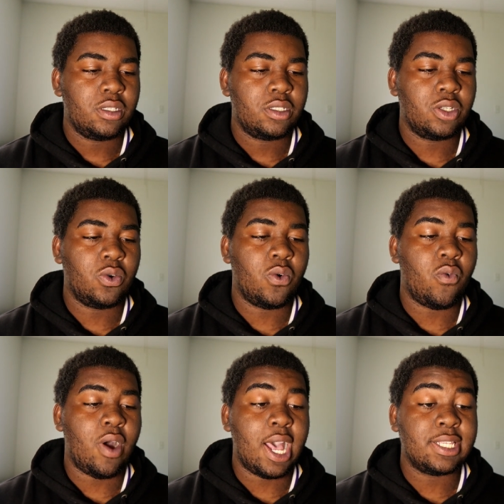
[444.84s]
So
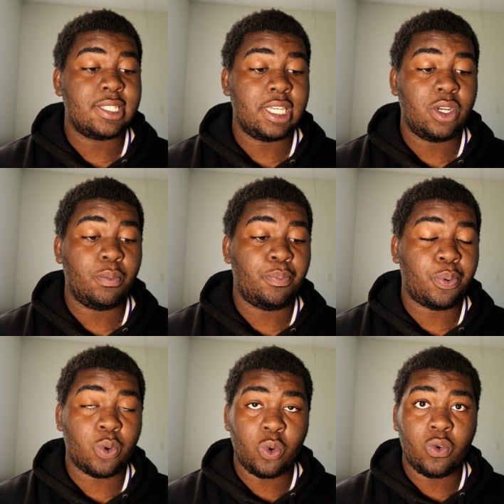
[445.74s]
I sent them
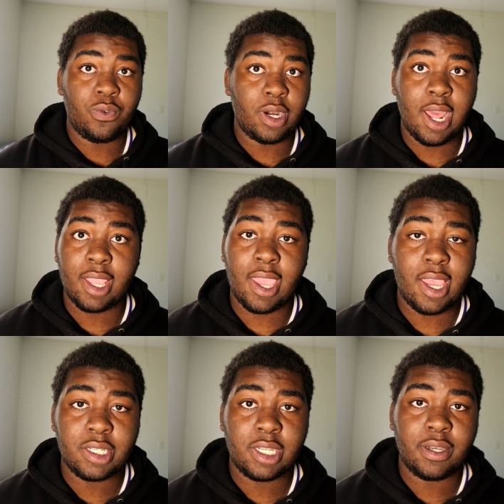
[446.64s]
proof that I
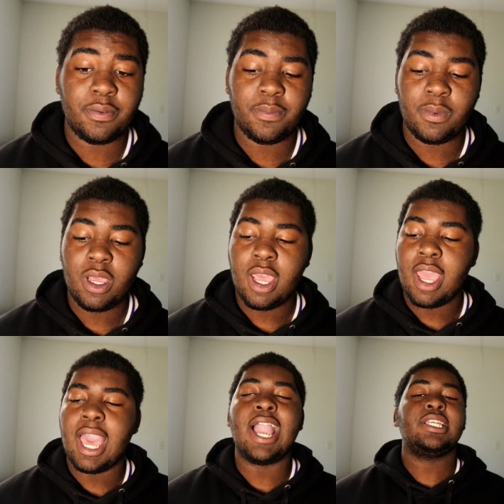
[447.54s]
cashed at them.
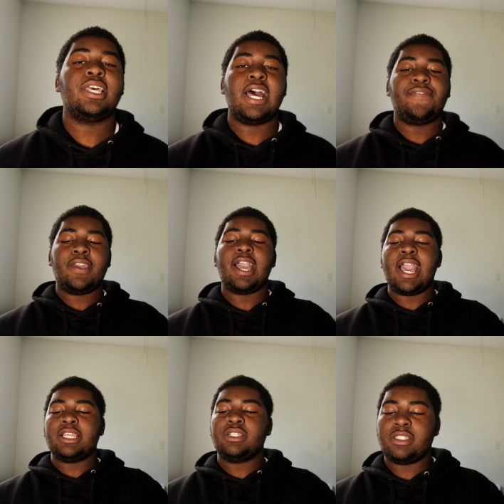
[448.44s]
Actually, I think
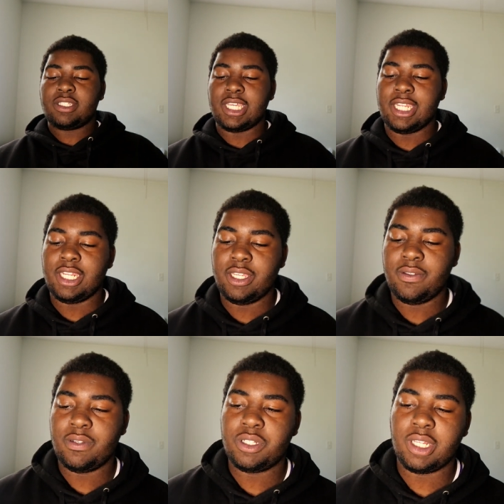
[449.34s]
I actually sent
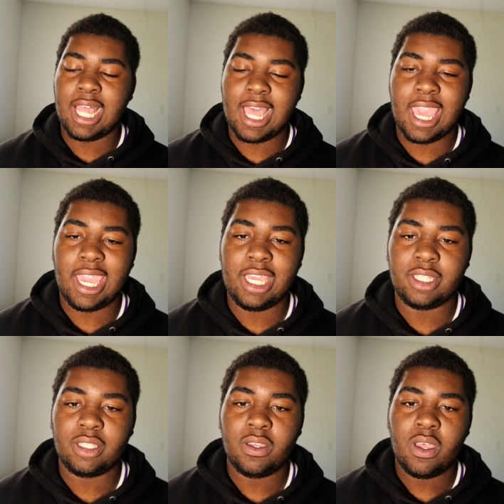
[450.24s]
it July
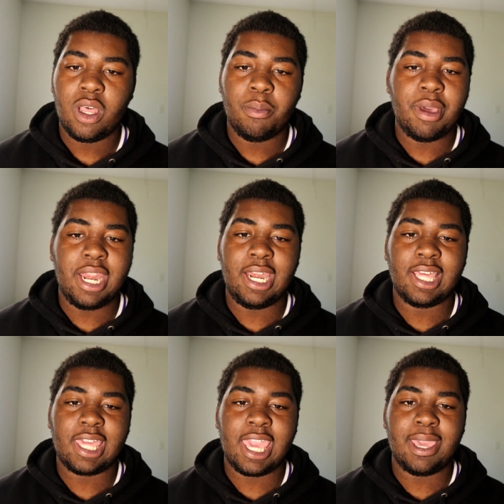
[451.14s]
8th, but then
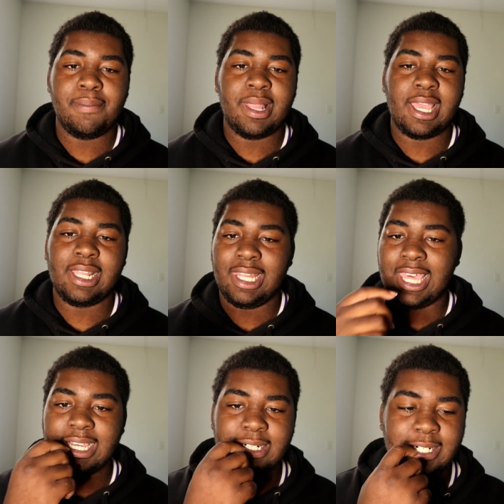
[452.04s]
it came like
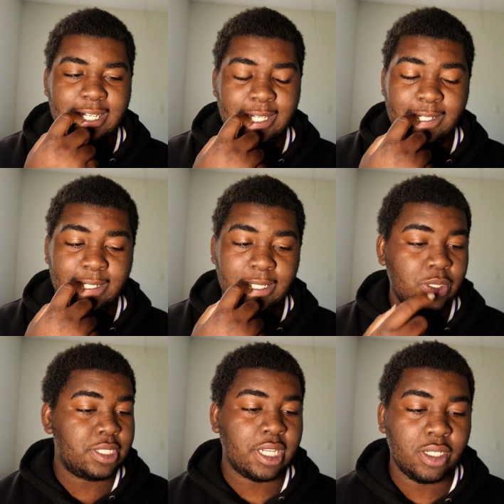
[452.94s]
late. I don't know. It
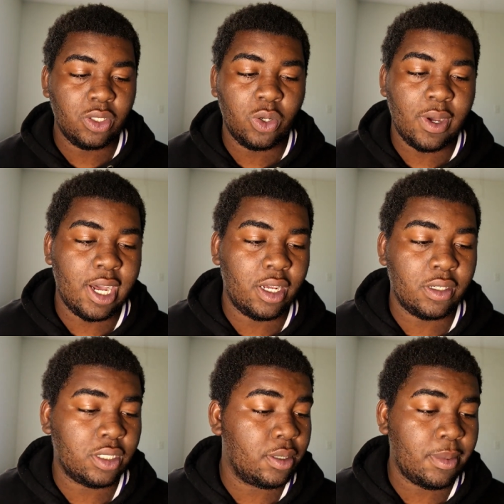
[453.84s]
was taking a little
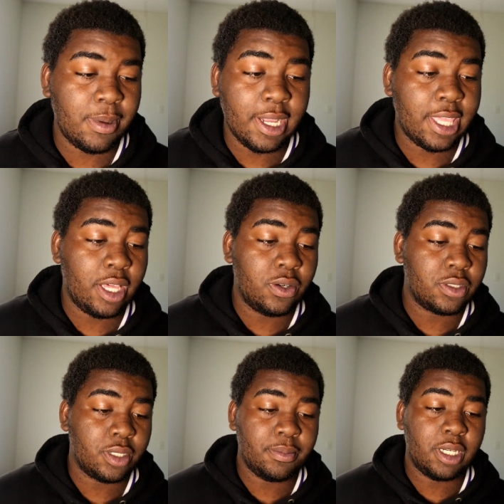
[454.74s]
while to come to my account or
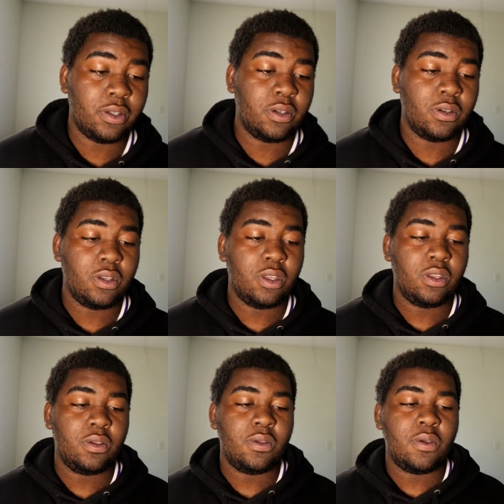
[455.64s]
something. I don't know.
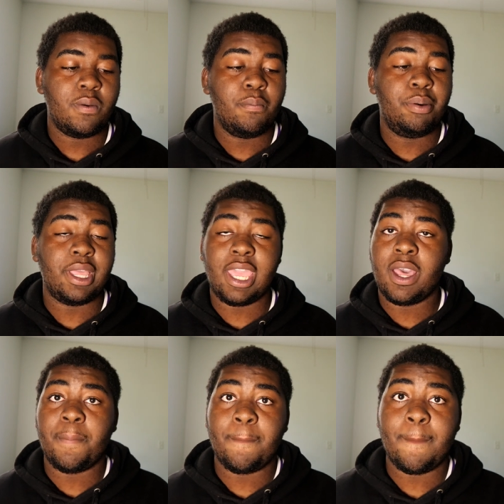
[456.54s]
But
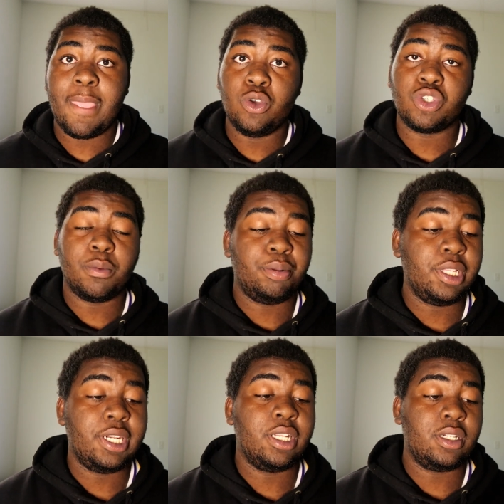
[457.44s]
yeah, it was
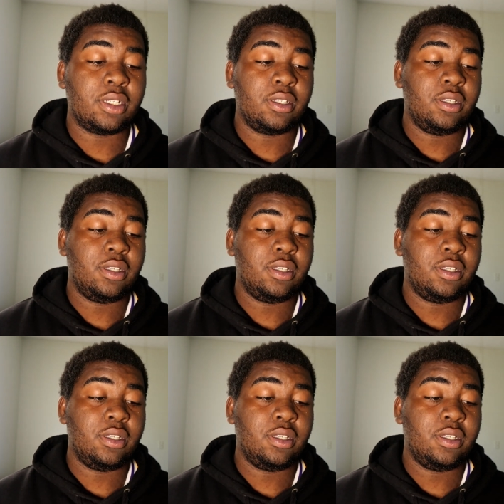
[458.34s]
completed.